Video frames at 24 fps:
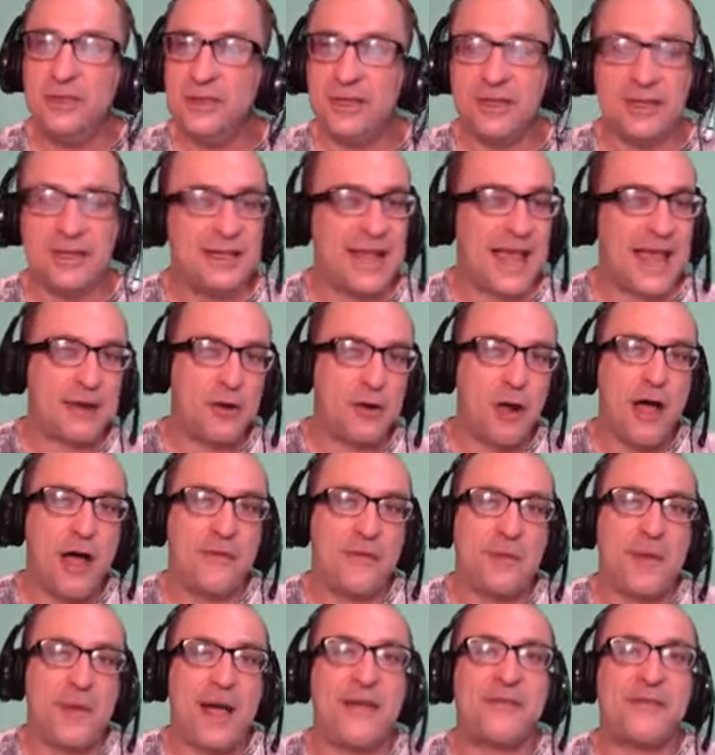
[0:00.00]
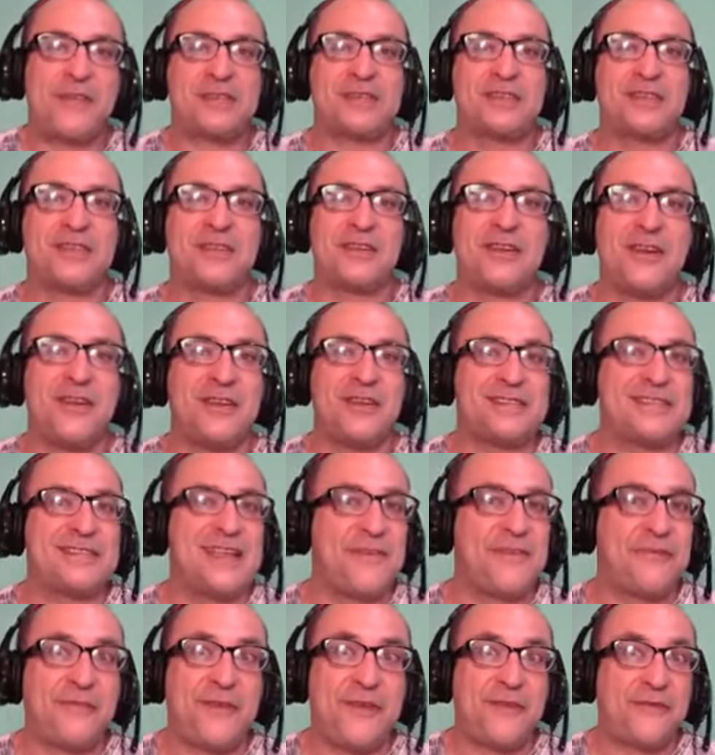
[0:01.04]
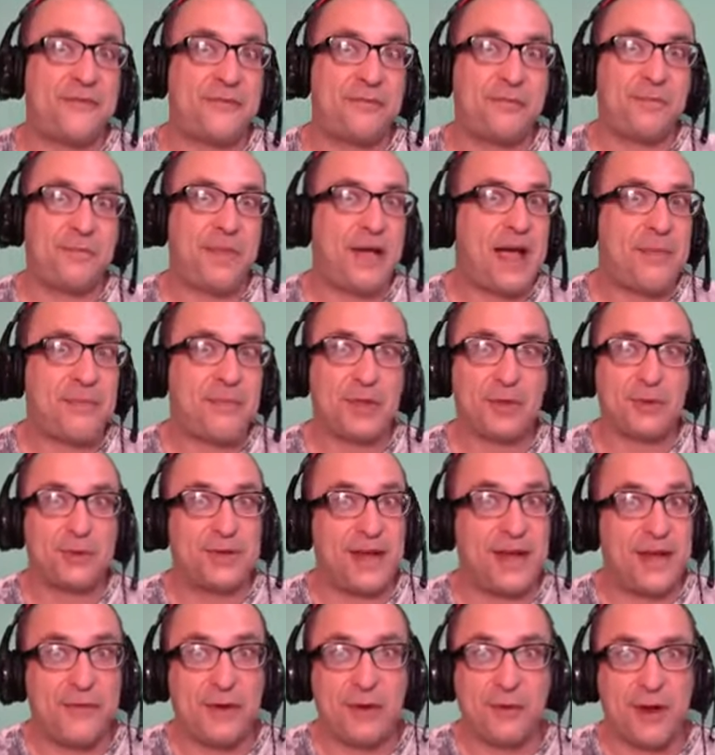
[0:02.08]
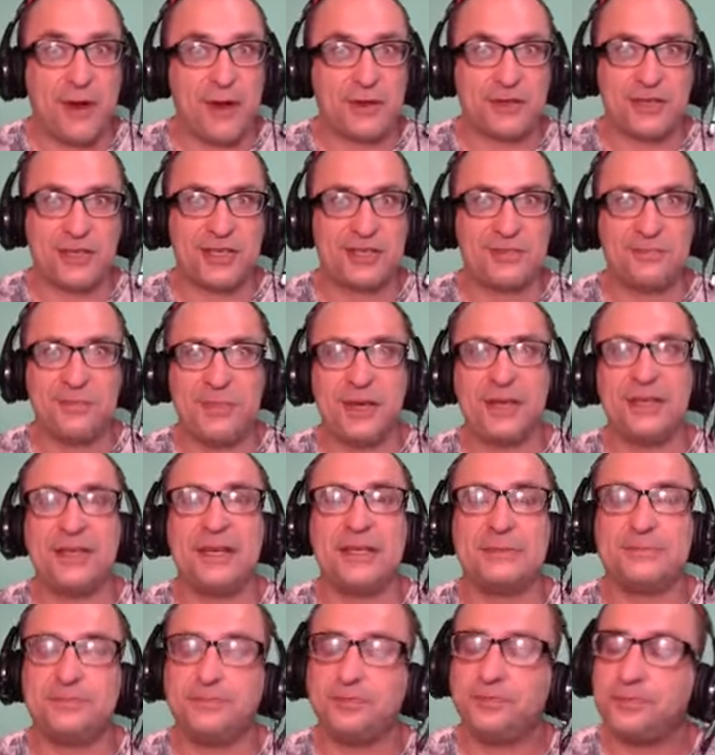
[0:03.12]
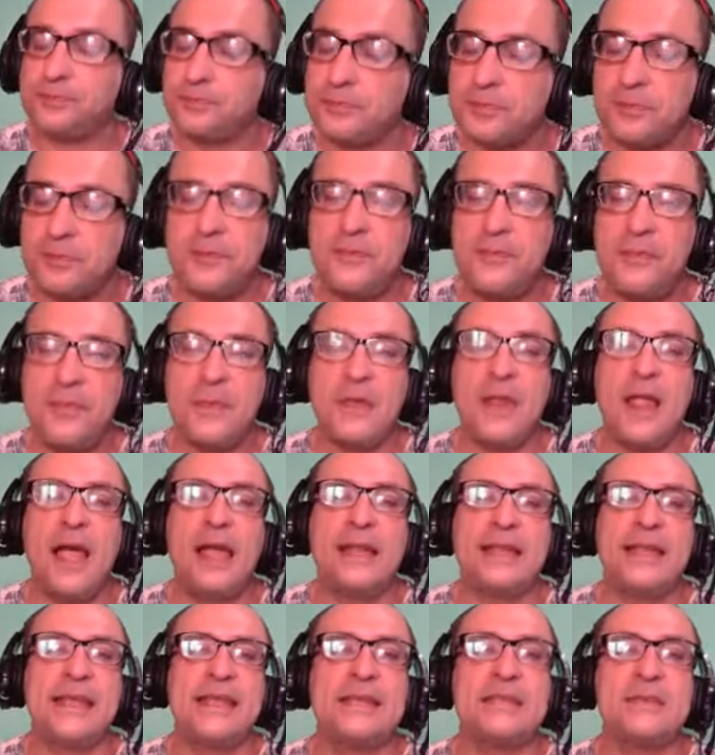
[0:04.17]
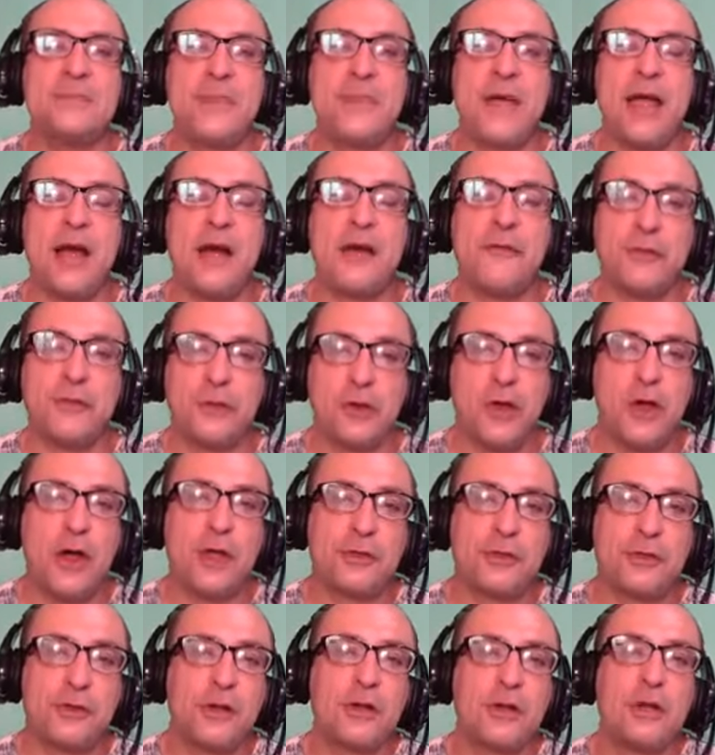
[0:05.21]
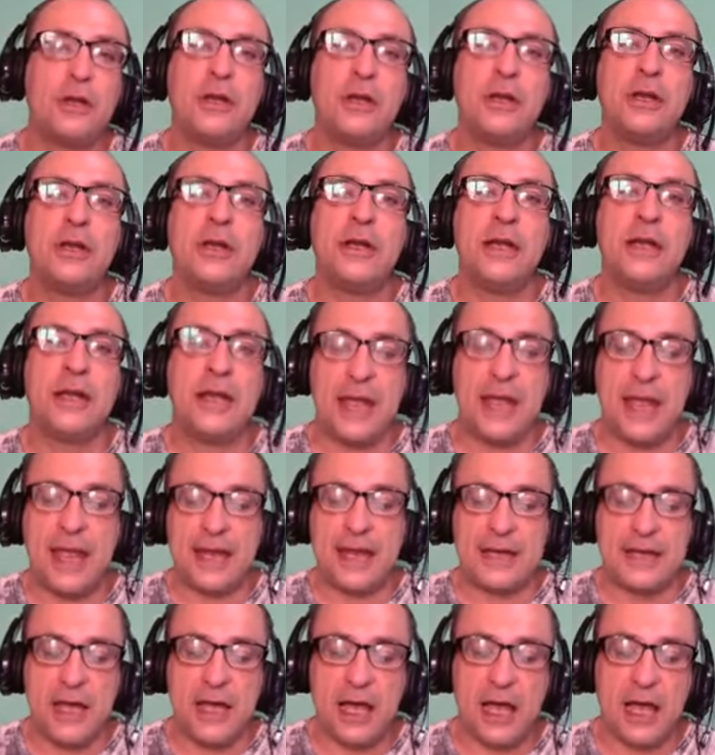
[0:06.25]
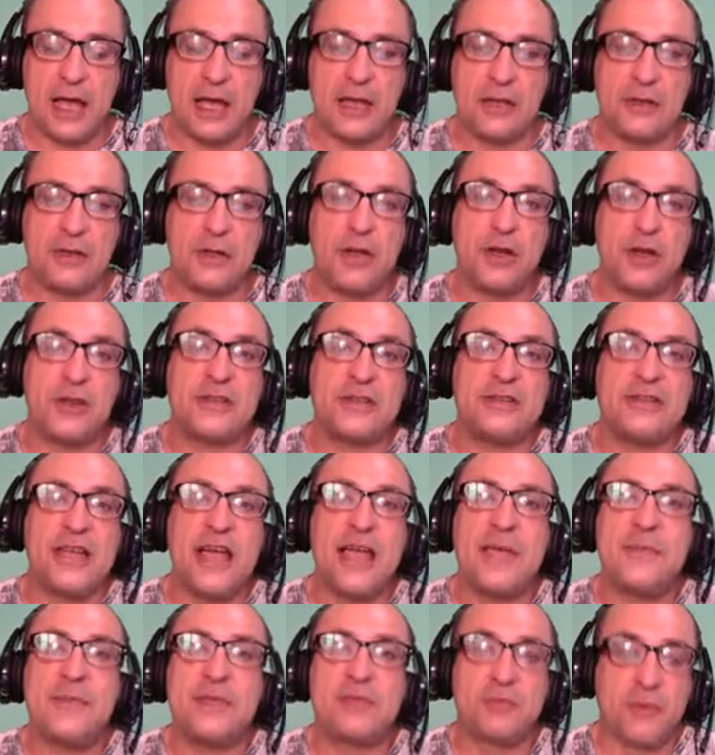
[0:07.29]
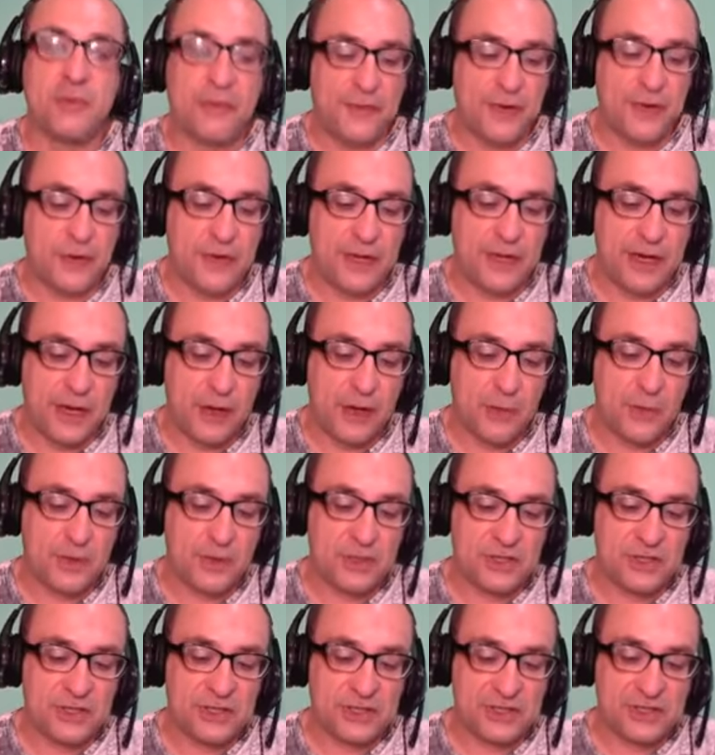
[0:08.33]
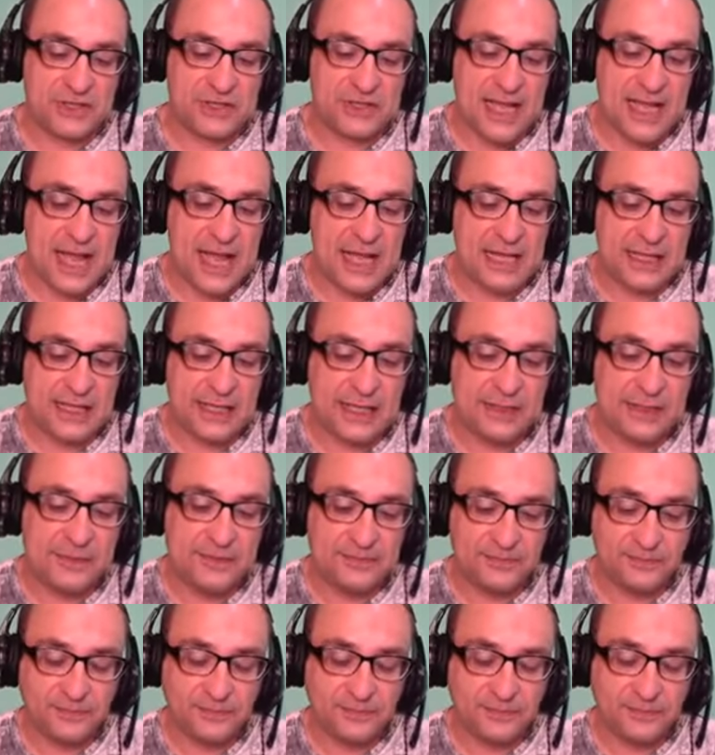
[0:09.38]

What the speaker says: not all of them, obviously. He's not popular with every Russian, but I think he's a powerful author. And, the time he's reviewing here, which is the Stalin